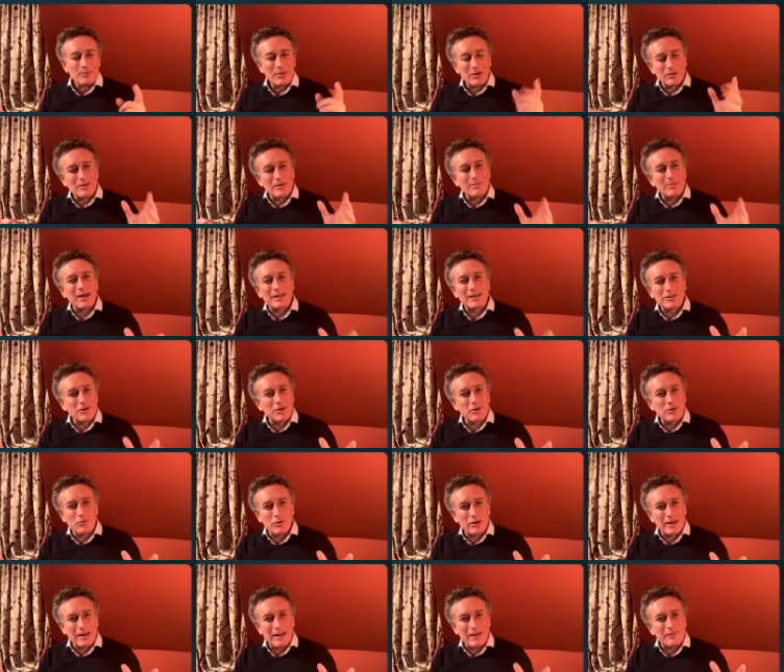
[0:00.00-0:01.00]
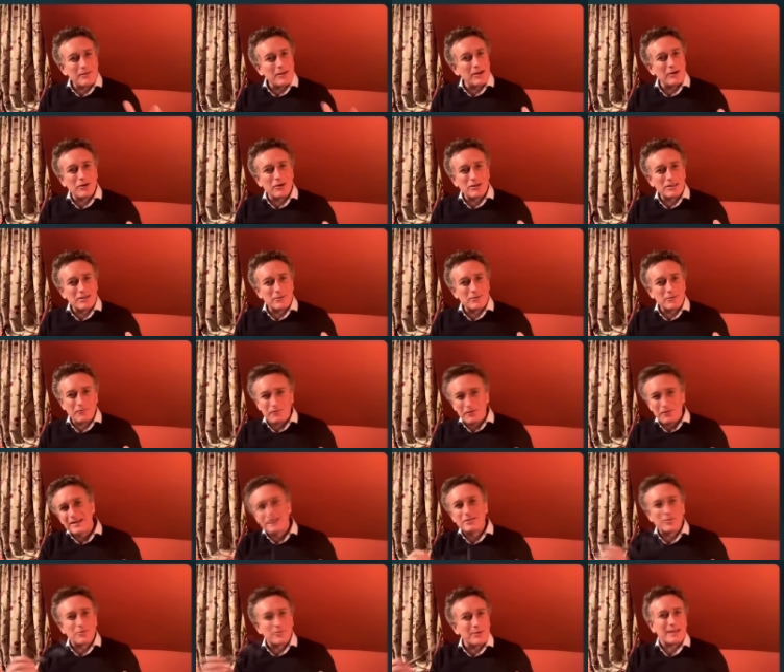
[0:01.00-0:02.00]
because the battery couldn't have the energy to
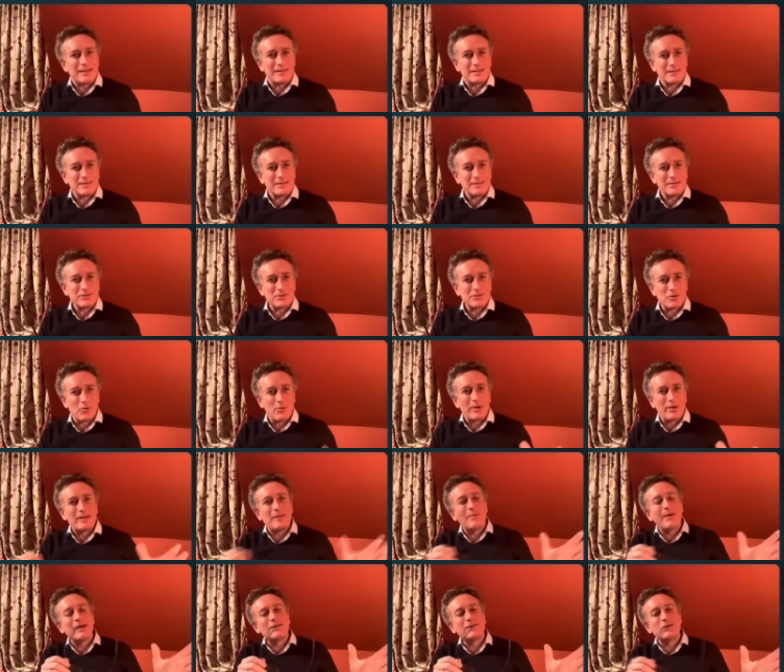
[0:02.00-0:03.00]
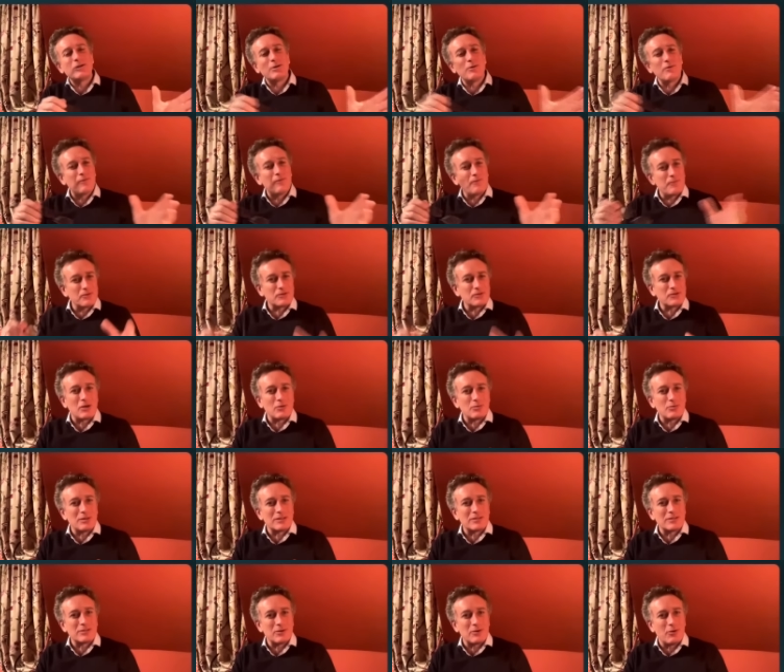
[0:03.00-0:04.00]
finish the race. So when the battery of the first
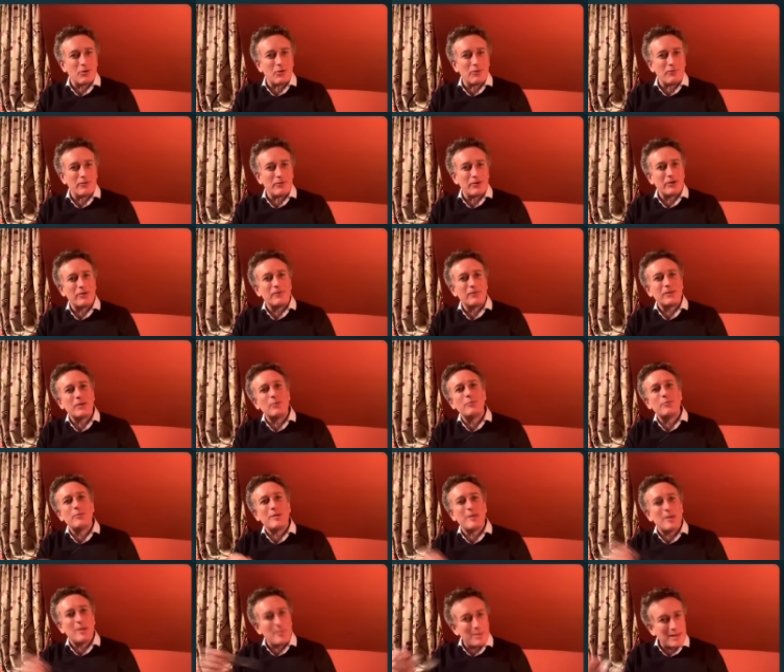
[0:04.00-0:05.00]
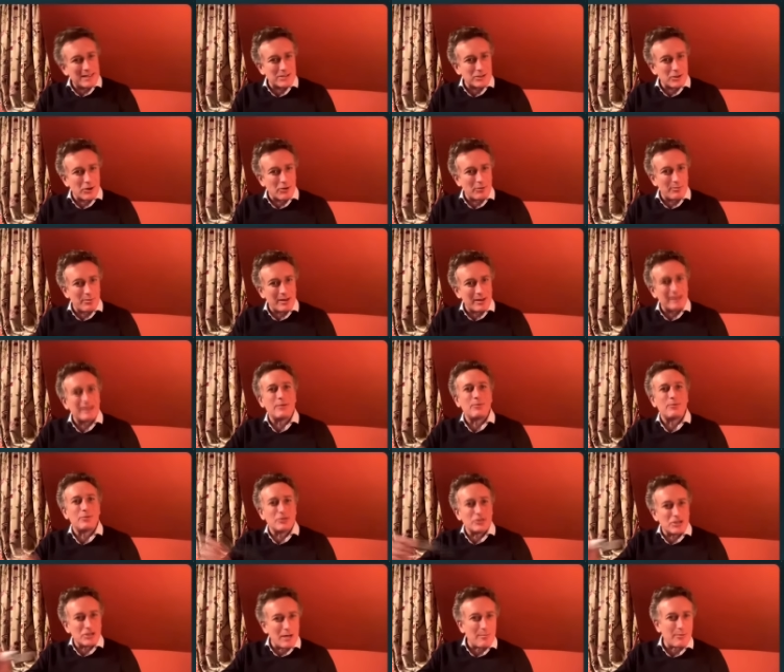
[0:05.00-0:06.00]
car was over, there would be a pit stop and
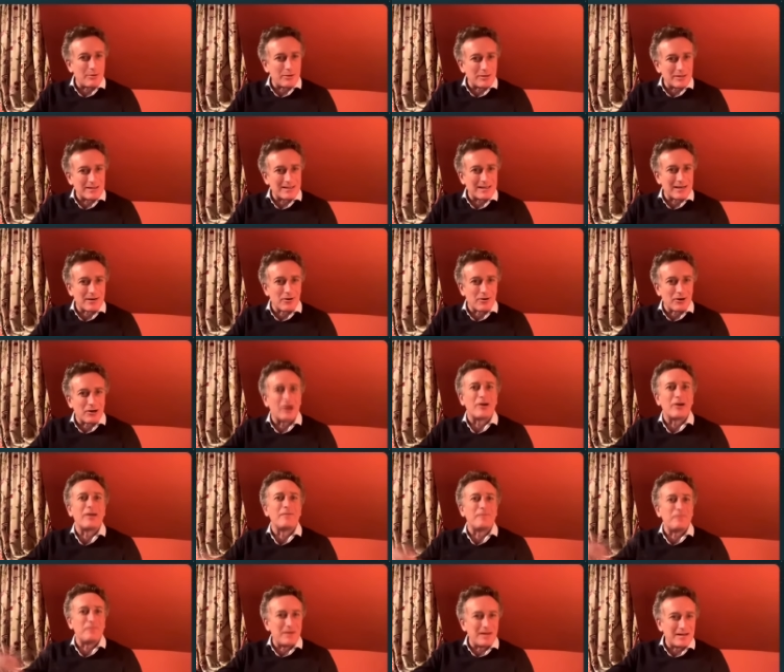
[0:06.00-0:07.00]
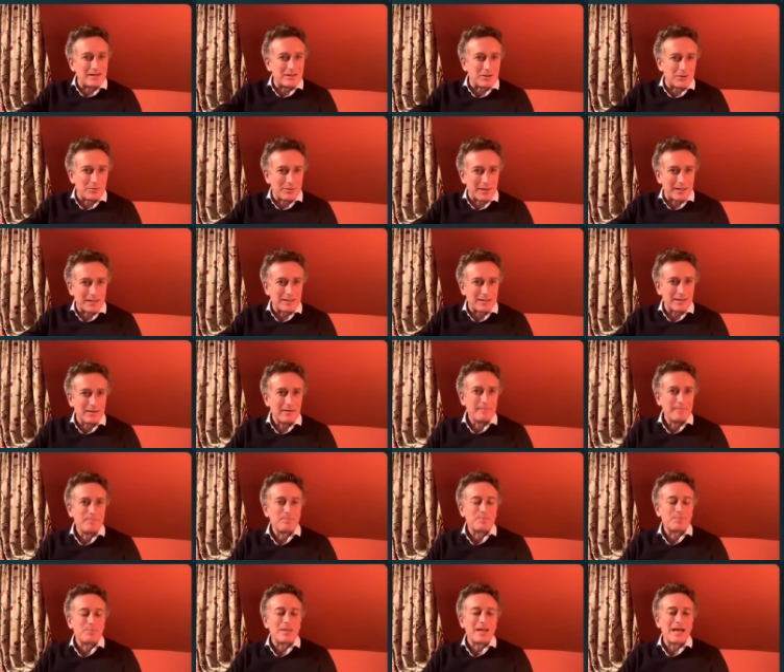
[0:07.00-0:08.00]
they would jump on the second car and finish the race.
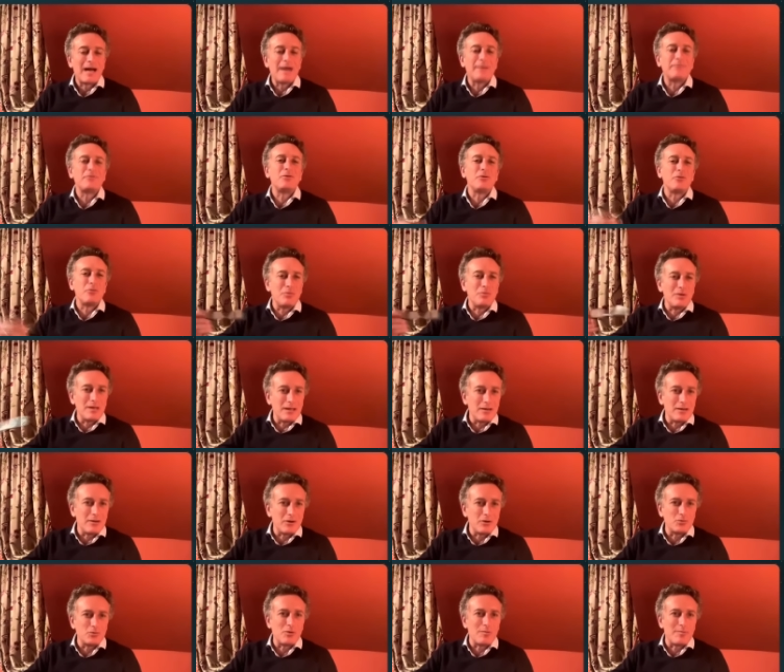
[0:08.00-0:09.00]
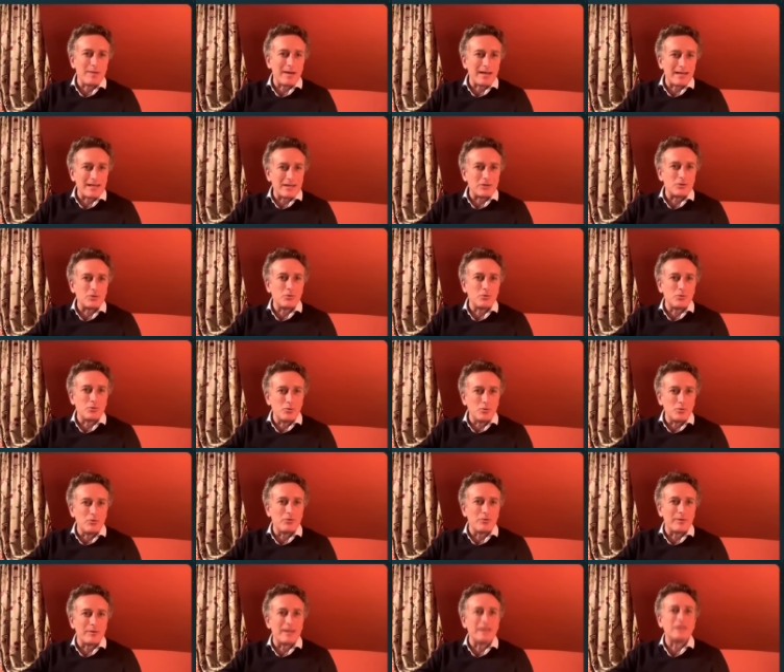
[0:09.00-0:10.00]
After 3 years, we managed to
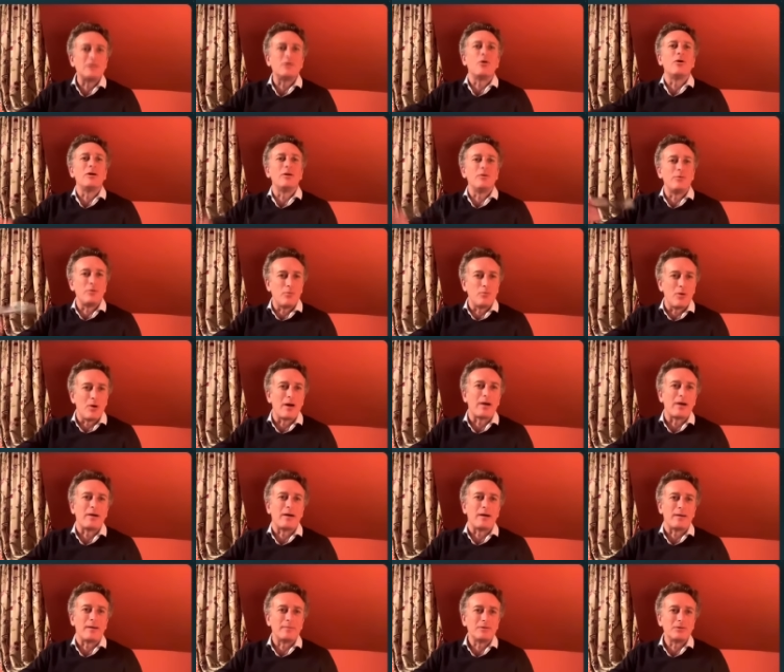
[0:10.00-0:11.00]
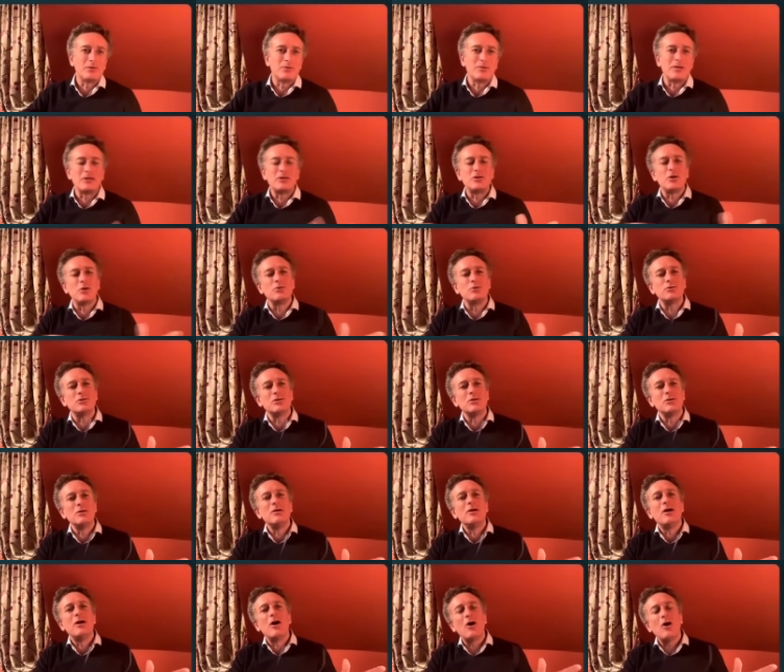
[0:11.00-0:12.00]
do the race only with one car. So that shows